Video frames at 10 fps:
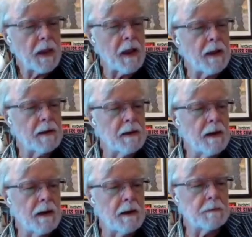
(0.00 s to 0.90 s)
And
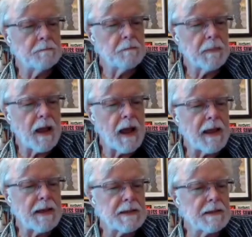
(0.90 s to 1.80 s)
uh,
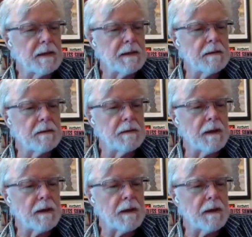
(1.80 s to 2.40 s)
I guess the,